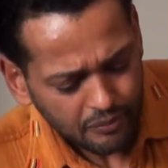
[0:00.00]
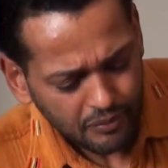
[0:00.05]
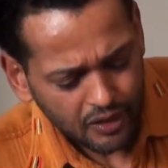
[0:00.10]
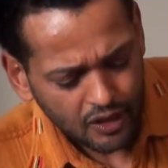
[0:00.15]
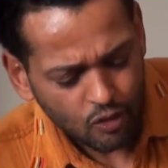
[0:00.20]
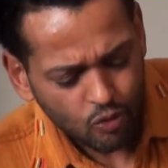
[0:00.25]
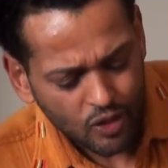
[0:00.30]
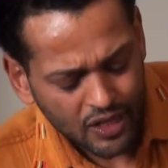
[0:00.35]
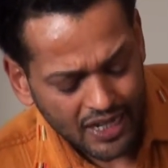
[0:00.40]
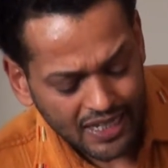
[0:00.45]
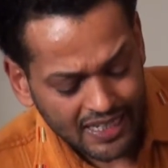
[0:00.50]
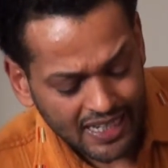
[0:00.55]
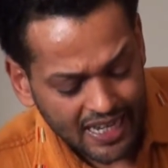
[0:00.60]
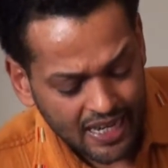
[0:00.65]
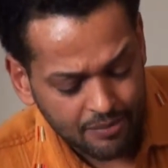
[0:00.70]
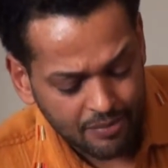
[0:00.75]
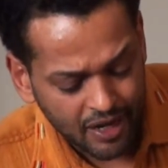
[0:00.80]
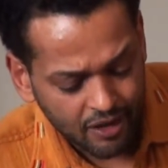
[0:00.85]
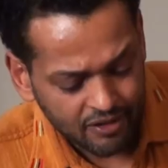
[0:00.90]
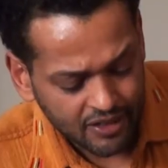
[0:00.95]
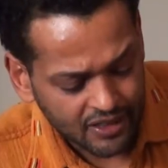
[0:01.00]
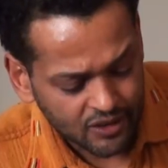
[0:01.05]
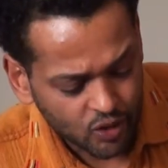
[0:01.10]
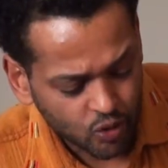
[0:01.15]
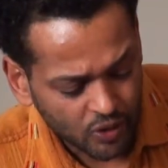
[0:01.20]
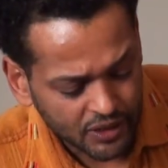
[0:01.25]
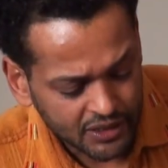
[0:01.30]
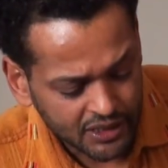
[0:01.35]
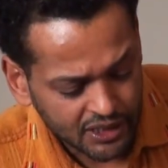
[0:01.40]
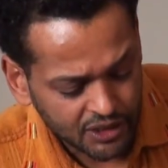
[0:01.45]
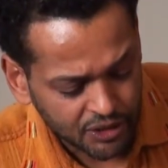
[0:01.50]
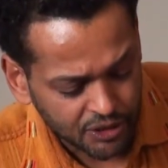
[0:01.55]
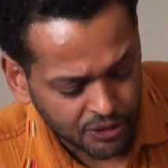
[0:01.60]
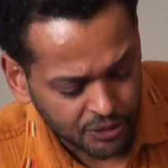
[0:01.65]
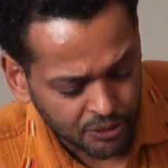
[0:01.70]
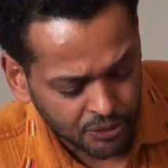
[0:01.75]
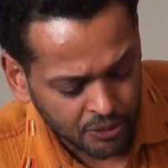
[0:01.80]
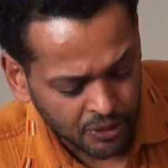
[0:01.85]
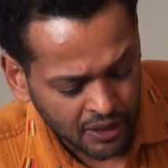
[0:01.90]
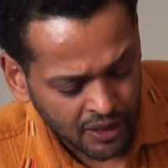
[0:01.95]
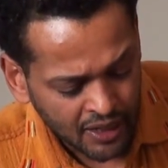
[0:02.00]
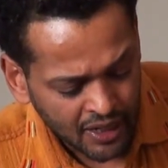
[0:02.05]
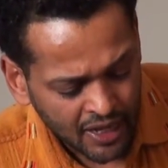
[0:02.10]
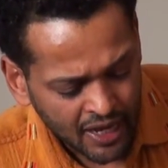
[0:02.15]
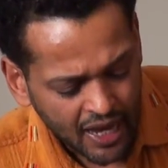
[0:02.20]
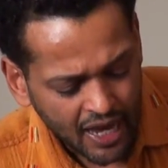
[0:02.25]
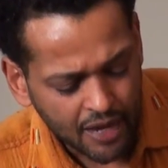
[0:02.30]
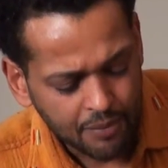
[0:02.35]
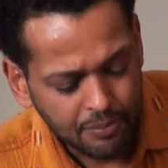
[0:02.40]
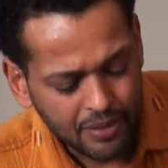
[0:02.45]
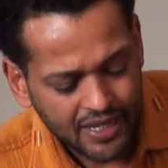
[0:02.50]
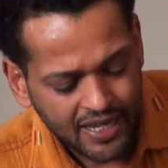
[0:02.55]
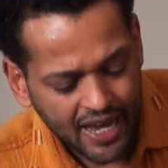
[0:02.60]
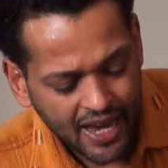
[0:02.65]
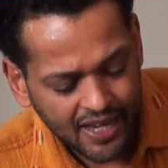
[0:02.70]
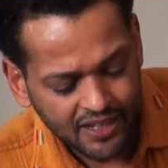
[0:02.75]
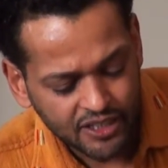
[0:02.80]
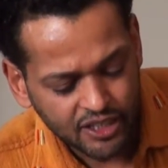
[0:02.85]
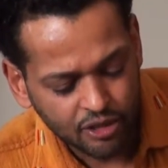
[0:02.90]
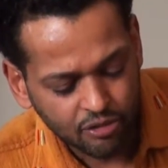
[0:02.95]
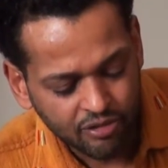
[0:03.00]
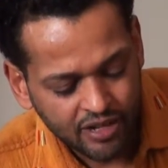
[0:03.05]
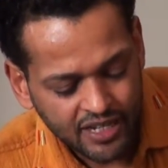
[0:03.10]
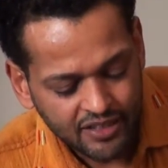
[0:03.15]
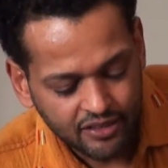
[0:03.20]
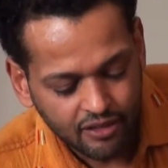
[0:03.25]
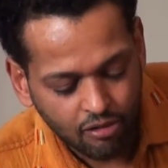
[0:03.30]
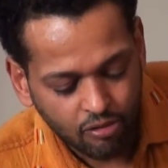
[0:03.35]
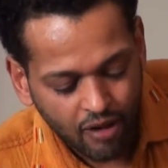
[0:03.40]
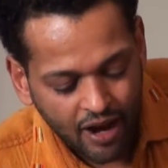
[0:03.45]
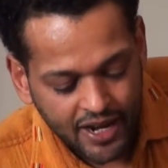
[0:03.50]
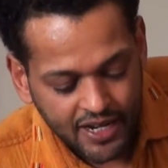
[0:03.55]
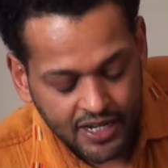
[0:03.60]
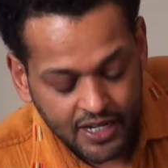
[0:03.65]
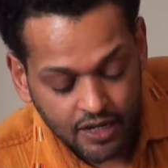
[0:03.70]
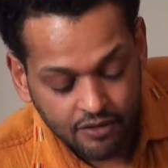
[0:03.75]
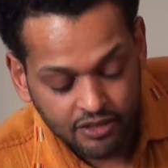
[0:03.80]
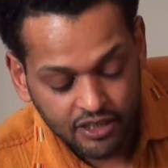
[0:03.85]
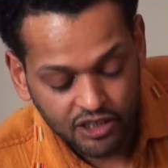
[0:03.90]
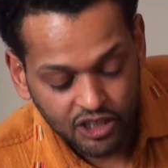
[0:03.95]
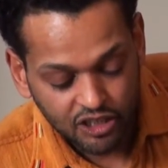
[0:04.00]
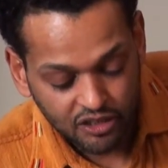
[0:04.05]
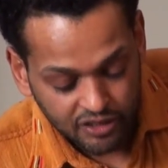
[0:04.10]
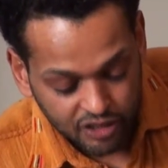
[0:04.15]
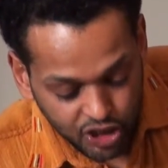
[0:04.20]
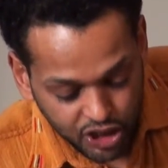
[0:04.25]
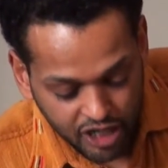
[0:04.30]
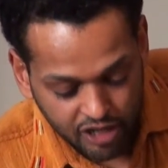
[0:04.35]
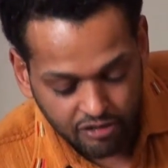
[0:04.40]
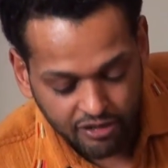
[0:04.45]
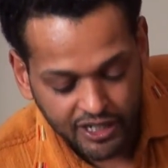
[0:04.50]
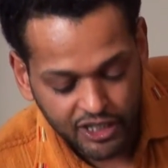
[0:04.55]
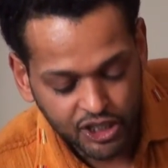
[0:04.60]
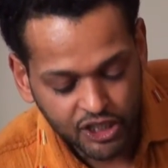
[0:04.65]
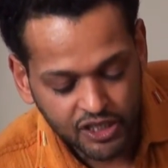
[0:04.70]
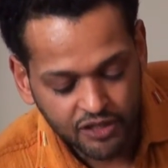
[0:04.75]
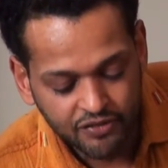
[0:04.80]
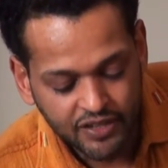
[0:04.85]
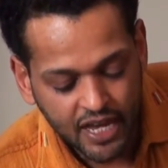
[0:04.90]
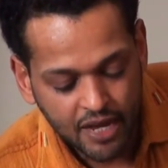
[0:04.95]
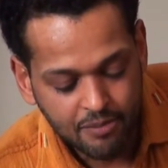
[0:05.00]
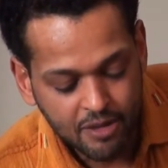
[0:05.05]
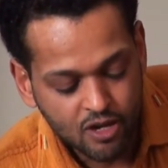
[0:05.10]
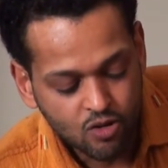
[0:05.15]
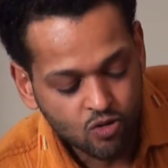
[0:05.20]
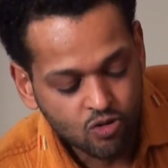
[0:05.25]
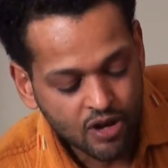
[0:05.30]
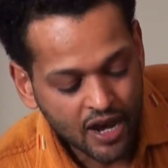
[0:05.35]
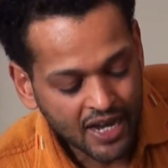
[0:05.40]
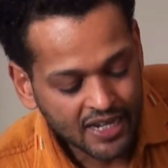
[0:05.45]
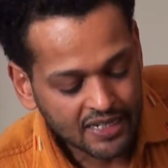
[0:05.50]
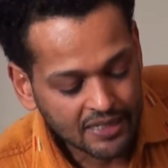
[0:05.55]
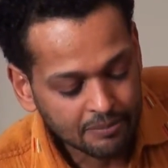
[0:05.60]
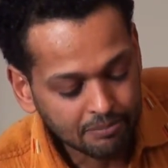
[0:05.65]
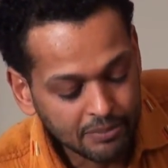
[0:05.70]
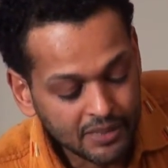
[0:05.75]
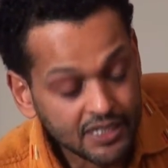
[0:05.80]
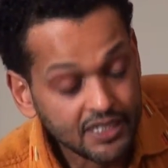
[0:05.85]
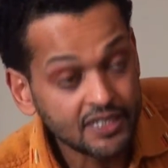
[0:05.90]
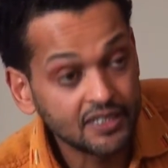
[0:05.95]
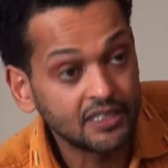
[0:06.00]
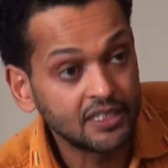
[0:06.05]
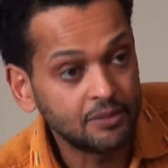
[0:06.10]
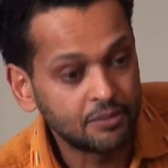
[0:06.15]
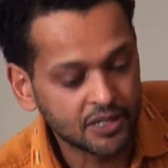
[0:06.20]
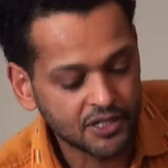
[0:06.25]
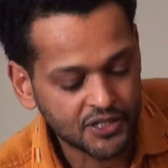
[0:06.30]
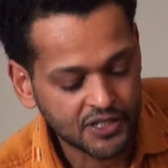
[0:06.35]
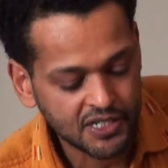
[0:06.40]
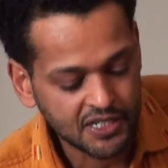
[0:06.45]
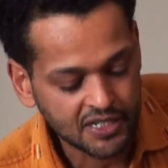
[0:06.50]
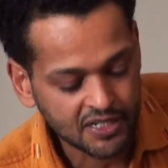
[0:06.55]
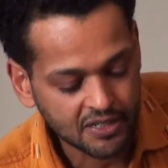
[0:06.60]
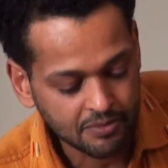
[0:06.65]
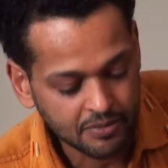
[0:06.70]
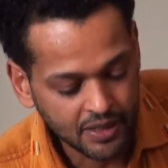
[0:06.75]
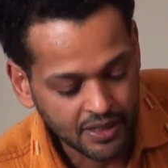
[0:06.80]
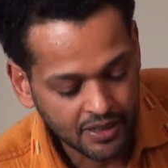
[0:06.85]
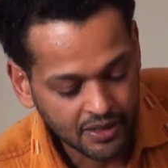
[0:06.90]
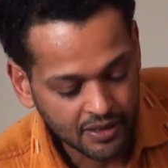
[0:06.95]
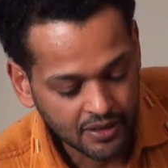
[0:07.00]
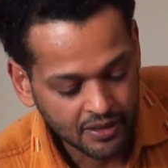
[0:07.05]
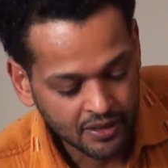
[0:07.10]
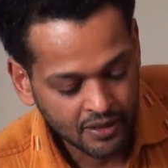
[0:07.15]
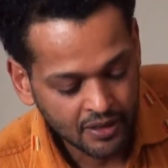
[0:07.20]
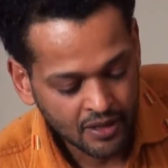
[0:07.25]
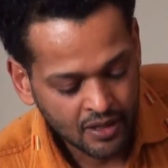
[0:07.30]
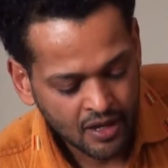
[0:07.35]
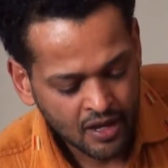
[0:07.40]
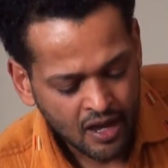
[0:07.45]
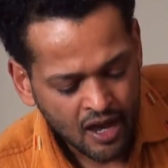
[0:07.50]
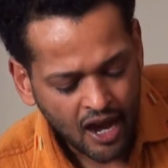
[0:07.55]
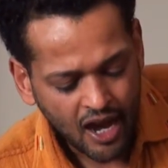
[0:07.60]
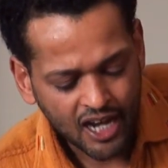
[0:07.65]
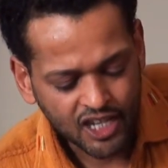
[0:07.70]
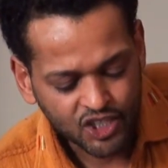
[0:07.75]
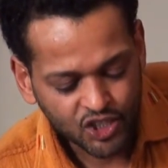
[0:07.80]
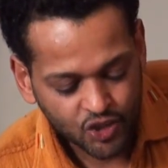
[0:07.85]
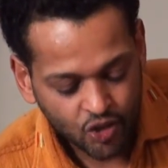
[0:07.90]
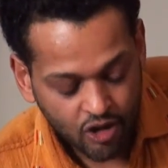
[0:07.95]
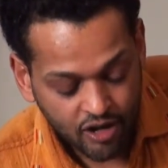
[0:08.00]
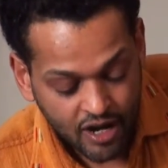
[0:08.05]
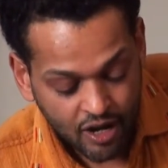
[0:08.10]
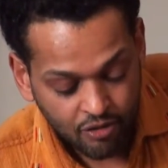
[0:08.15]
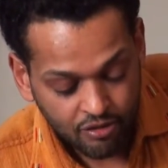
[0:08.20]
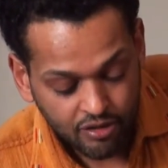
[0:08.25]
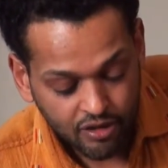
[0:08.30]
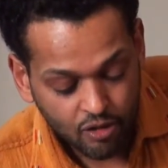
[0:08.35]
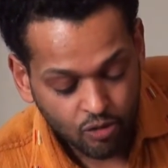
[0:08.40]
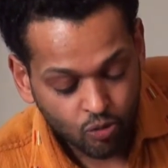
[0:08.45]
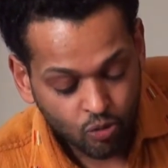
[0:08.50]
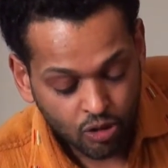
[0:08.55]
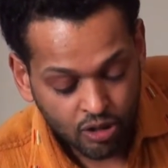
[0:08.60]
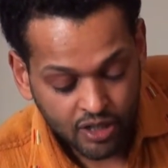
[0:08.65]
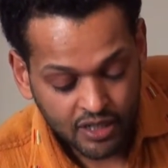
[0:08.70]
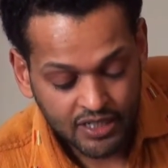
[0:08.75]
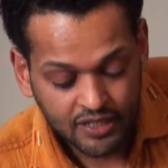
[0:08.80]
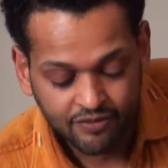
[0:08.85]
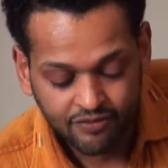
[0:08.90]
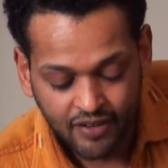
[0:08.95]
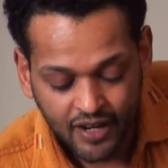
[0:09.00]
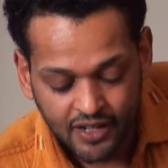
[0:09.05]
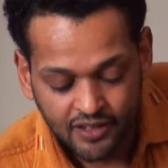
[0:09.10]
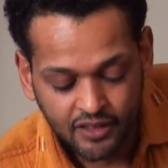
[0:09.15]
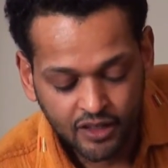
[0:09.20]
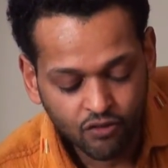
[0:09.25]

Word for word: when I came out at 22 and began to read the writing of the generation of gay men who had immediately preceded me. I sought out their work to find the